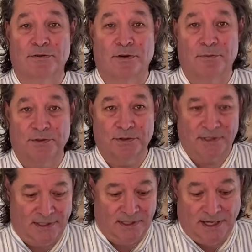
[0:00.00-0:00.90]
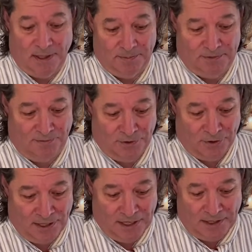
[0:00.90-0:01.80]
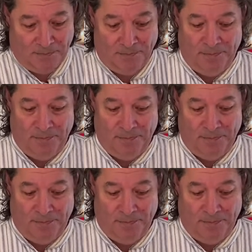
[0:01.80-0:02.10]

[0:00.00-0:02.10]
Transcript: almost 6 cups if you can get them.